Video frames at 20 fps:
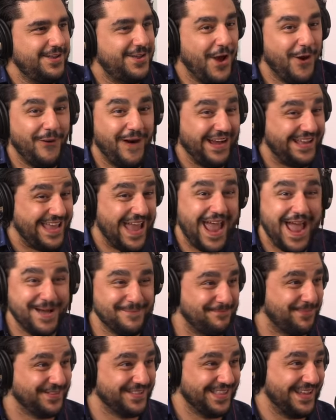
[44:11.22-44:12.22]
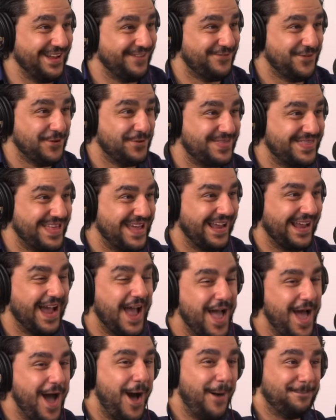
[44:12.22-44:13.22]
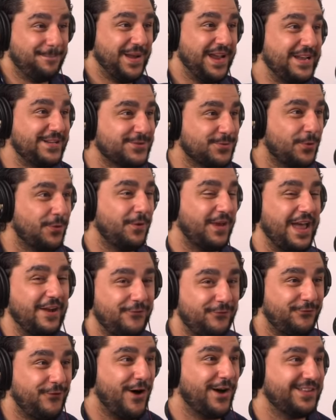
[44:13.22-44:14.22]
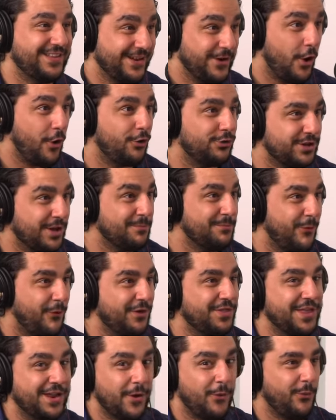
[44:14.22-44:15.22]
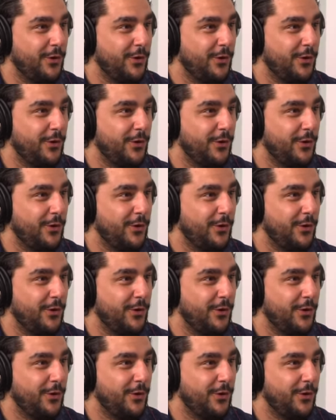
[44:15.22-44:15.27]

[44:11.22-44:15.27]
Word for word: Yo, I can't believe you think a peach will get fucked and hold up more than a